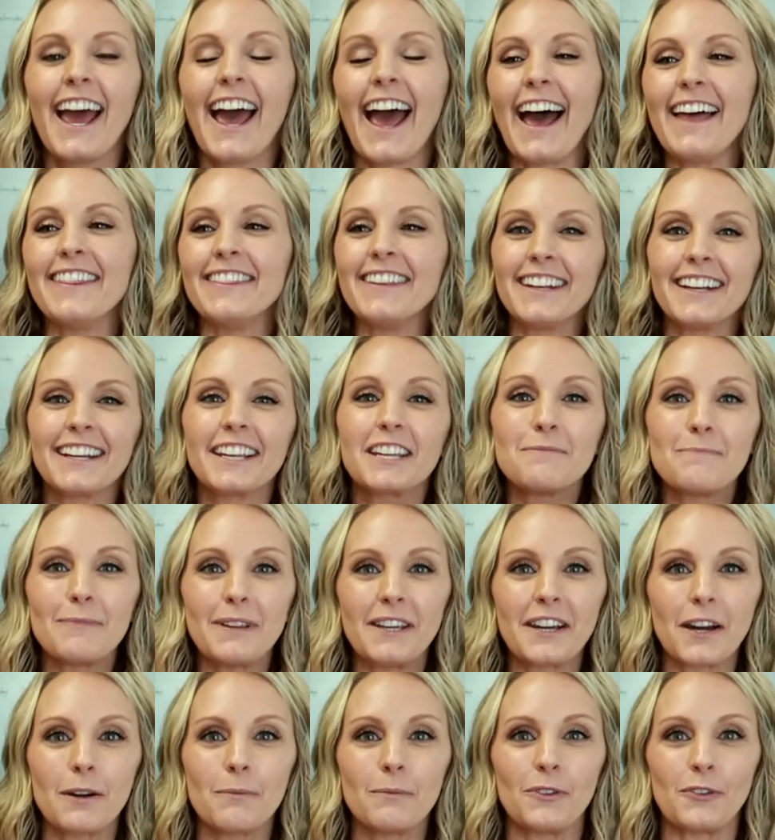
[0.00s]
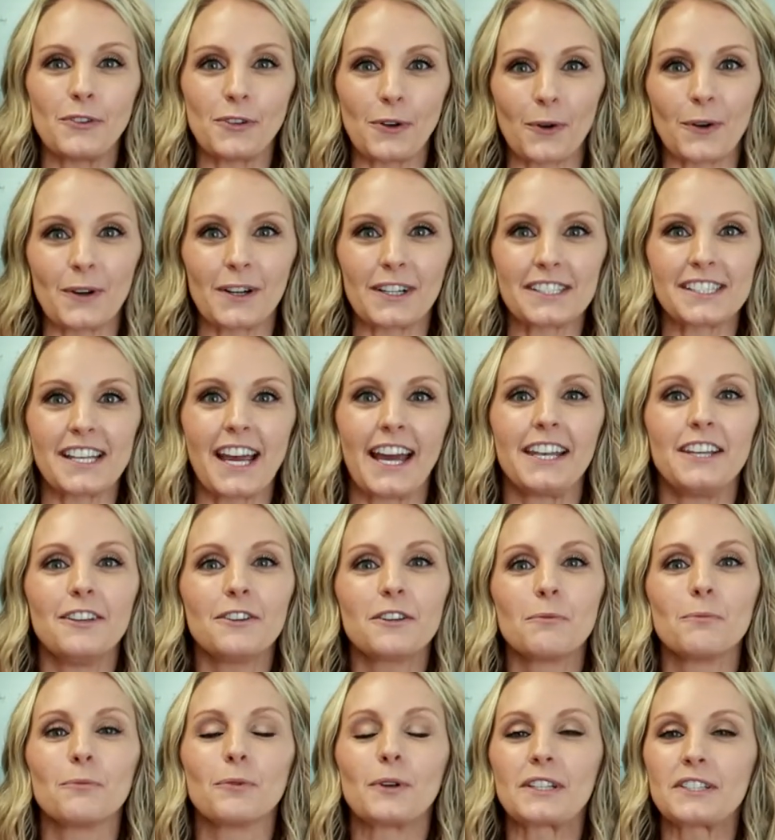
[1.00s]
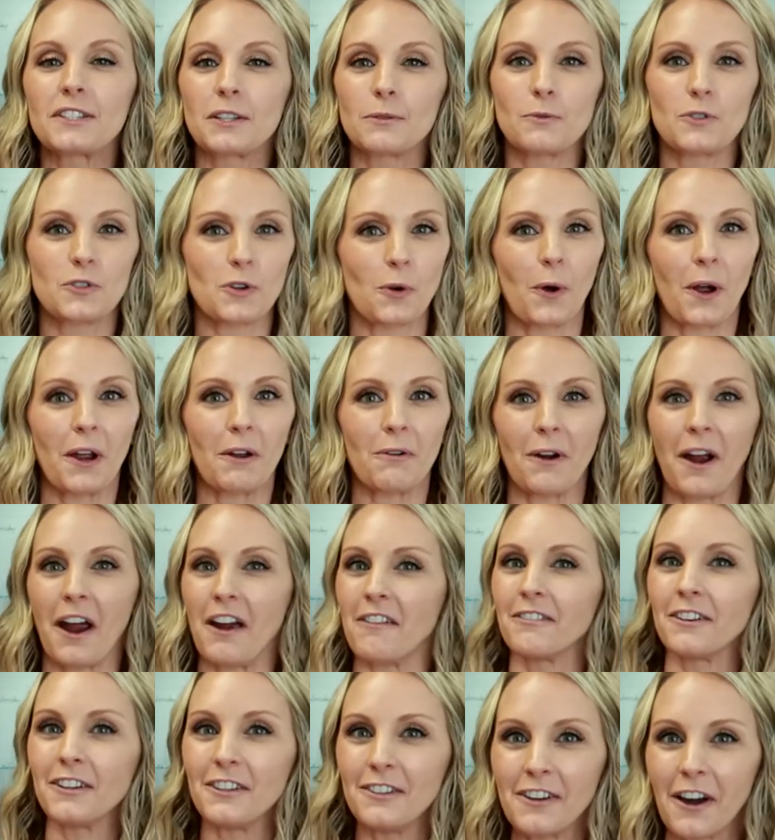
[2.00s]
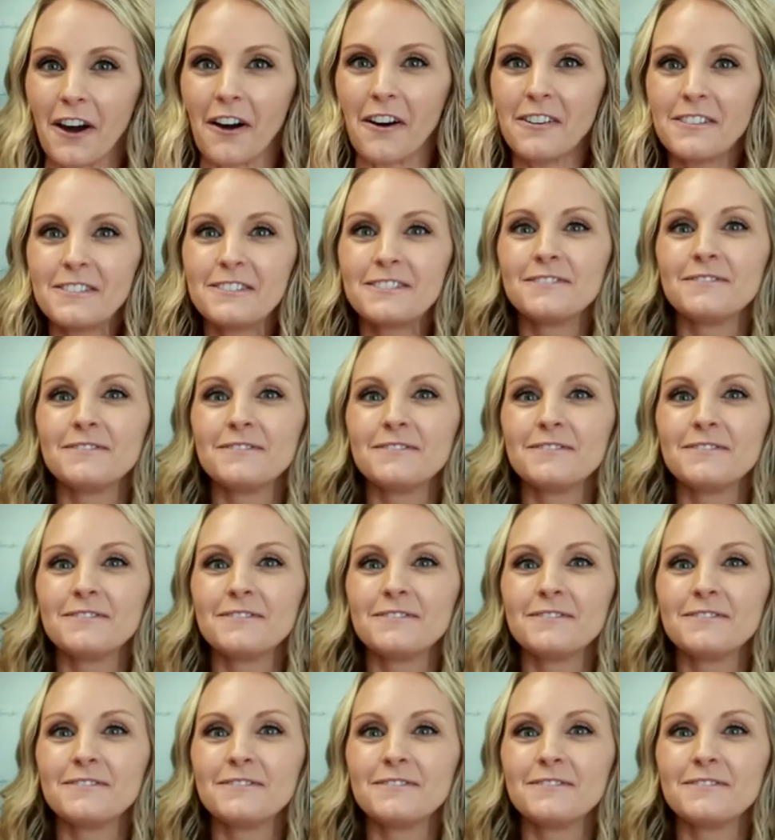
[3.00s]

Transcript: and then it can become yours and you can bring some joy wherever you go.